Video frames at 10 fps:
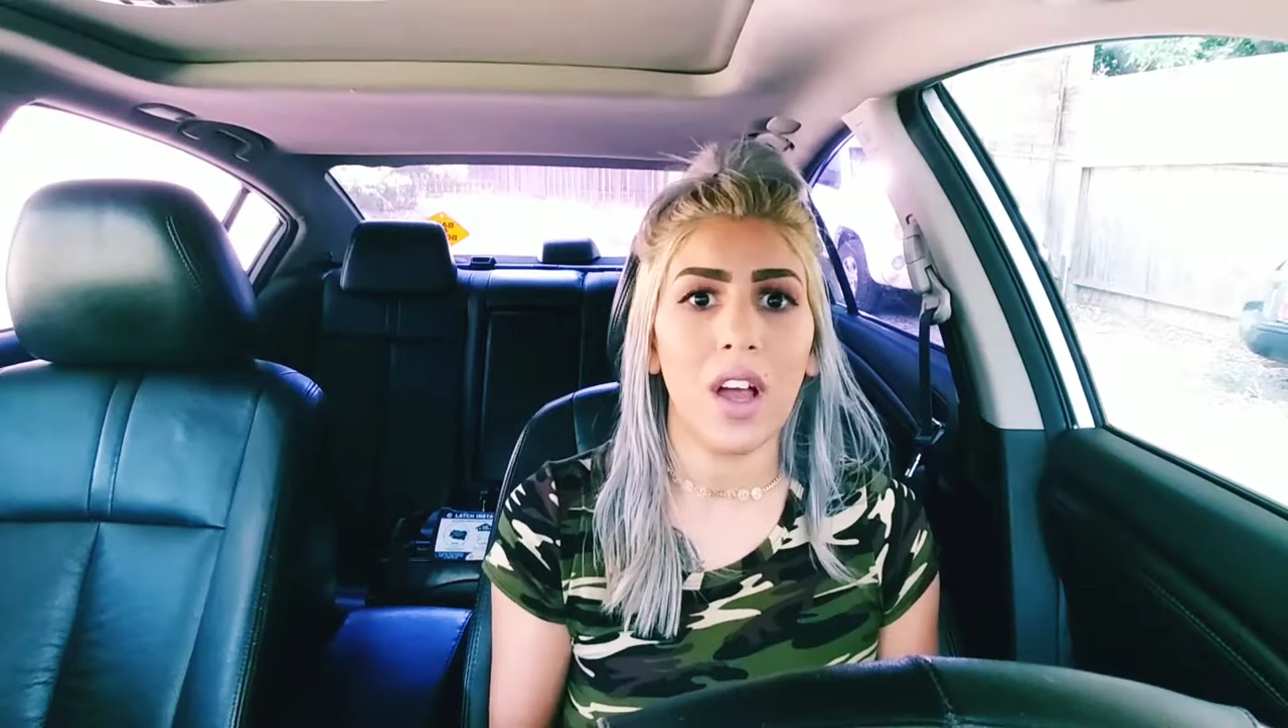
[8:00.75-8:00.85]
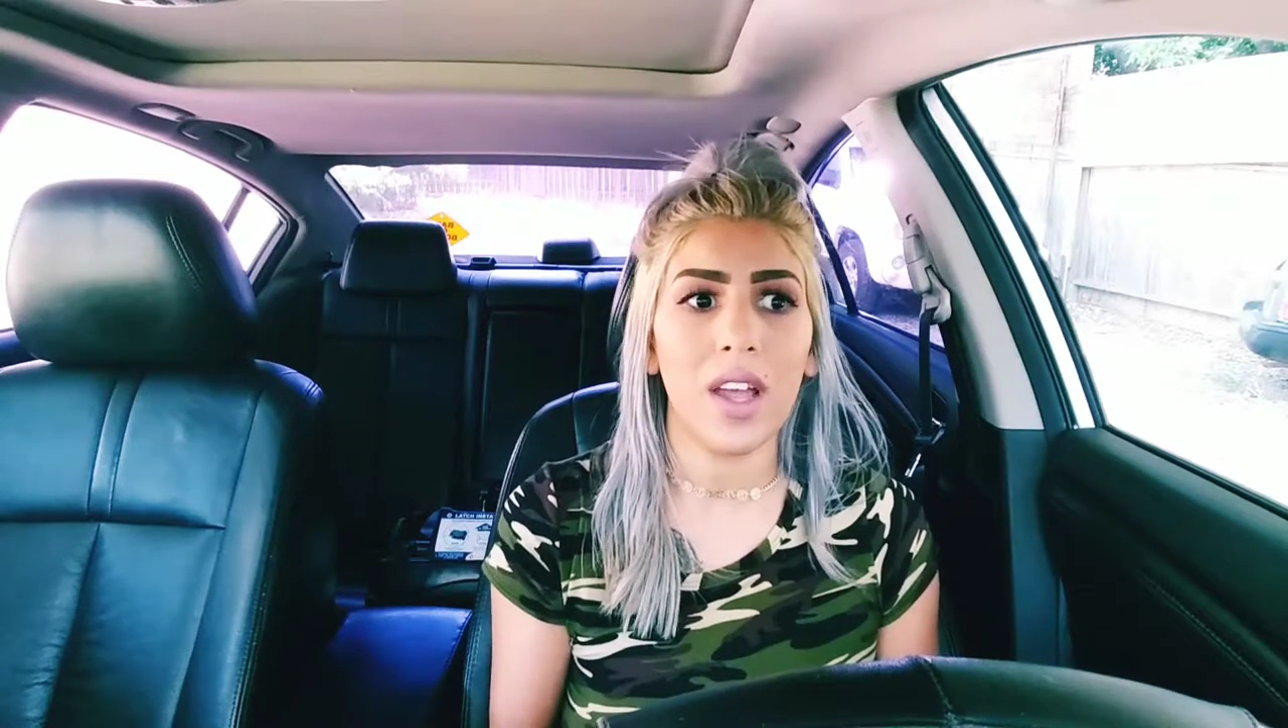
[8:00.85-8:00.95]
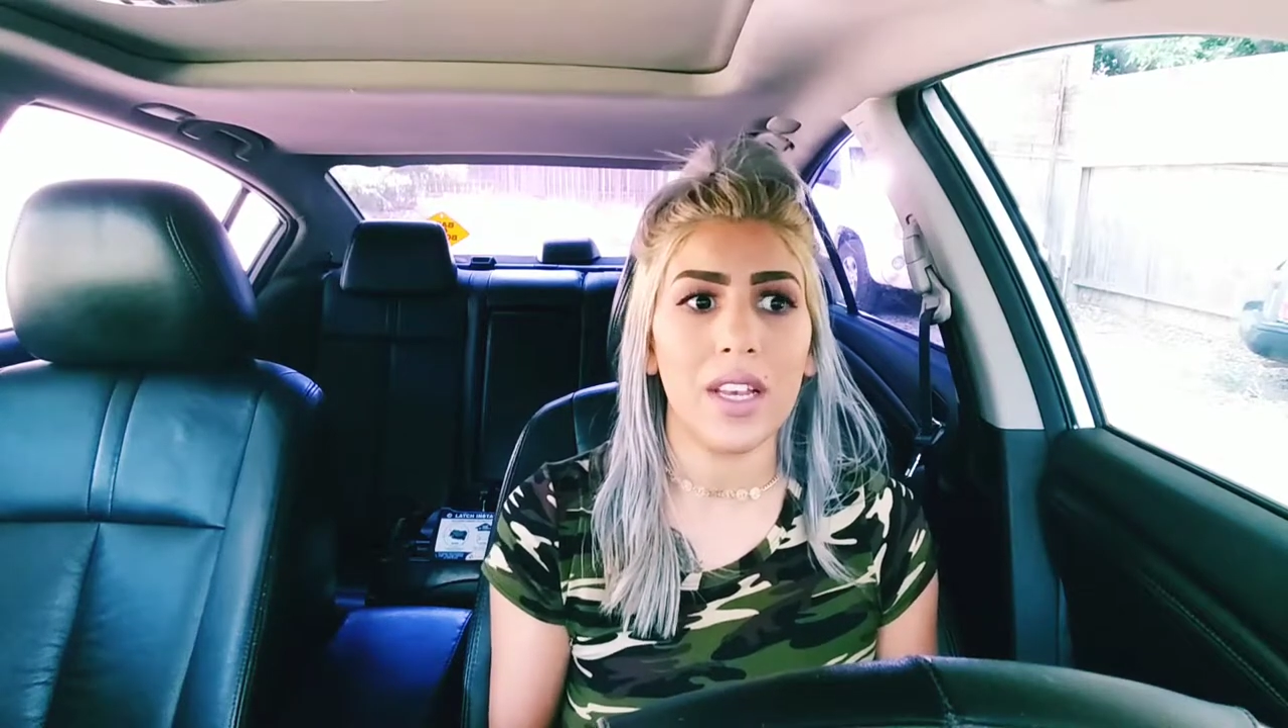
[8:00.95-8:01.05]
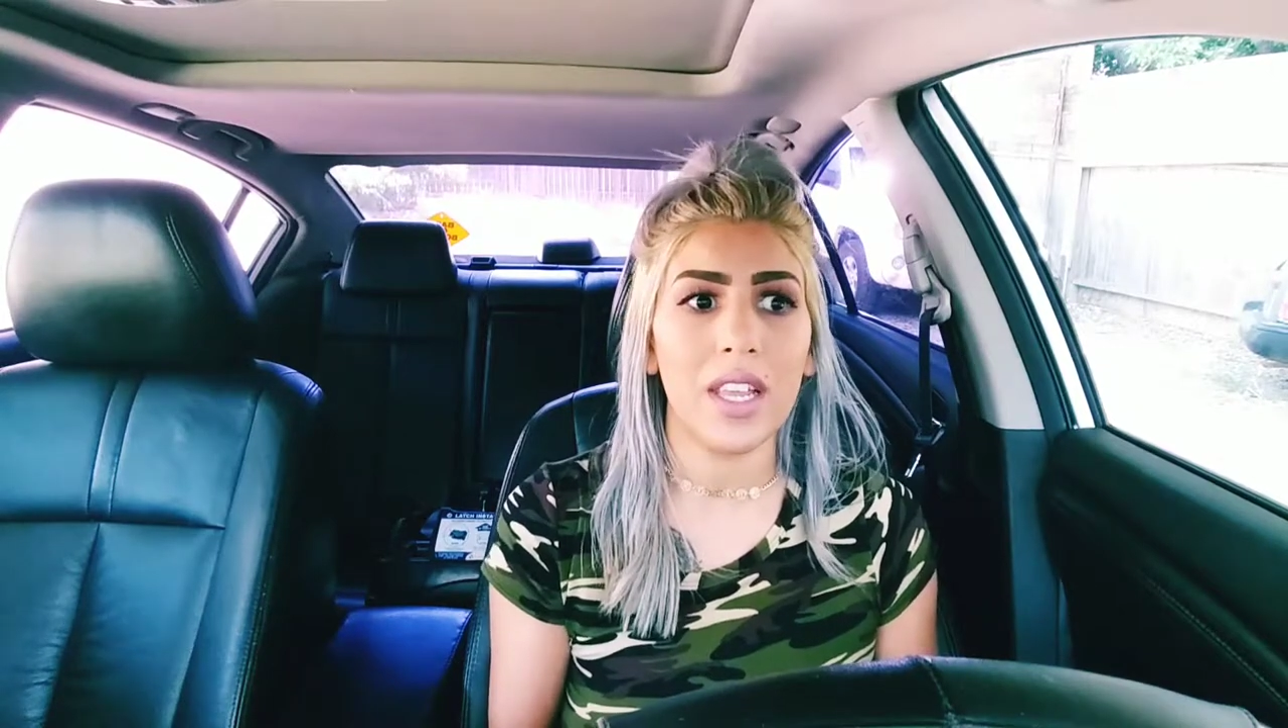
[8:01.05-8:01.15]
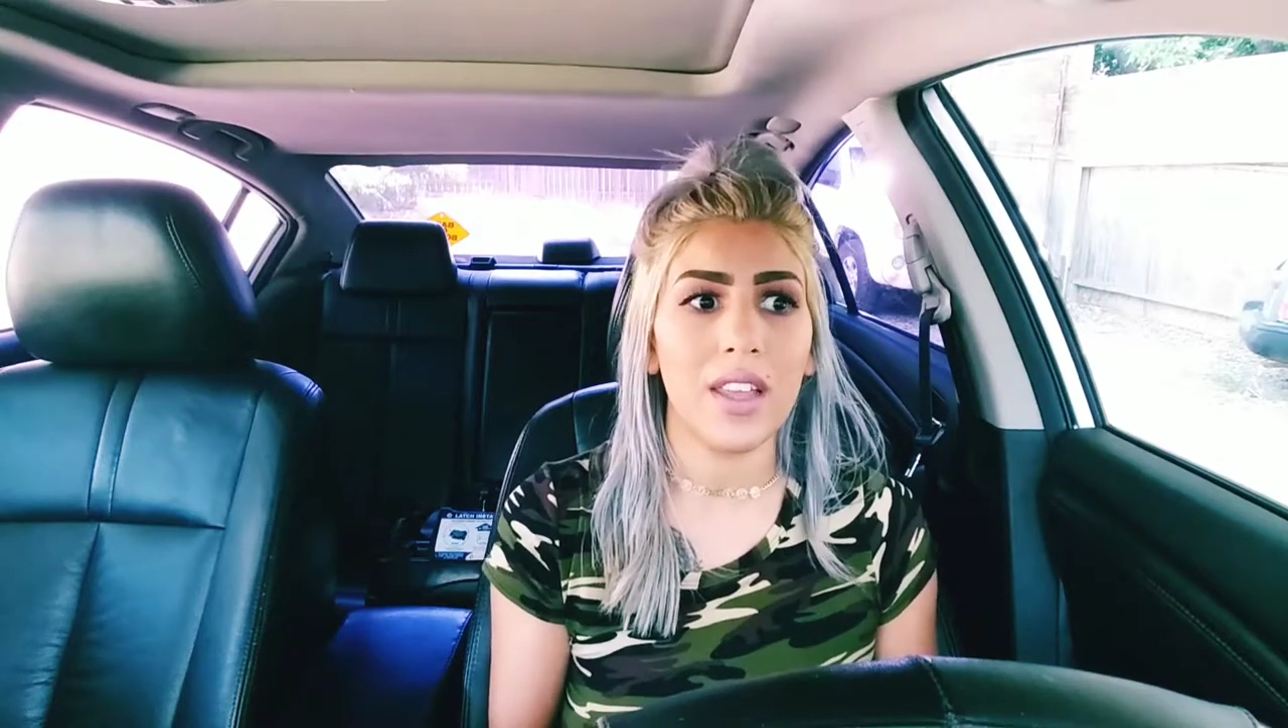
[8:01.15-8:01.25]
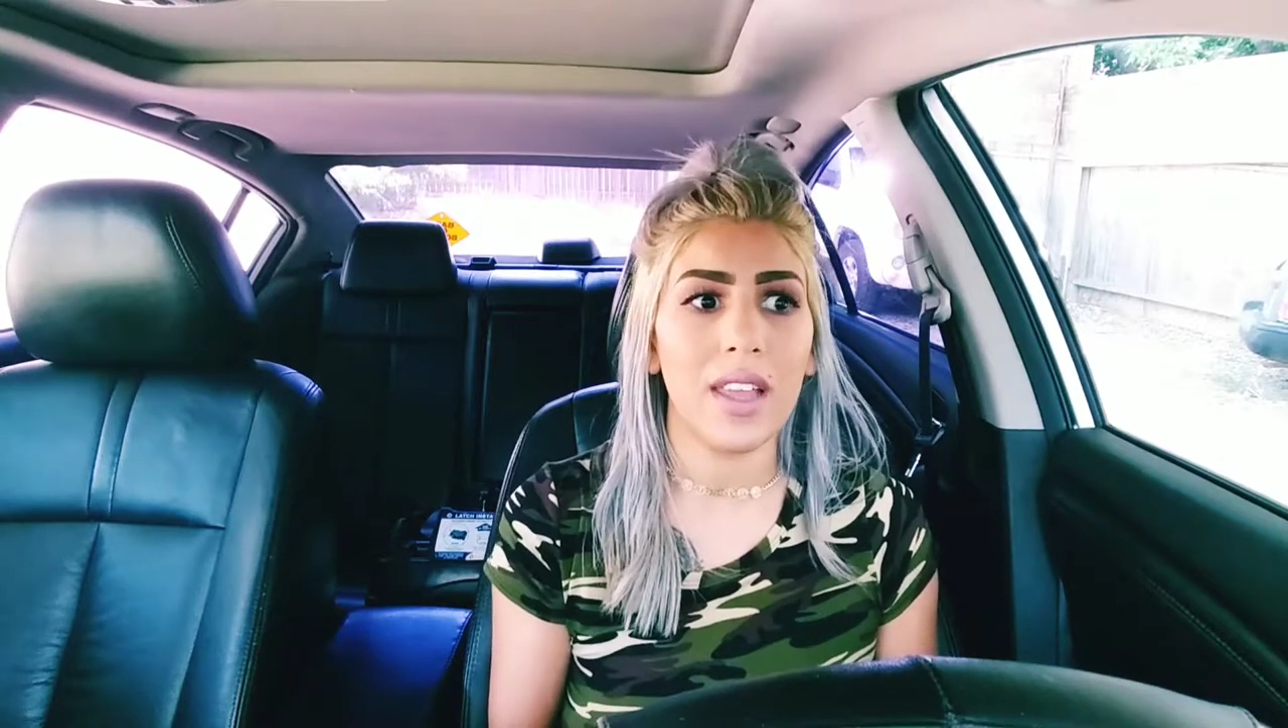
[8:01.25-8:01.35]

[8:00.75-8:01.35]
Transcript: on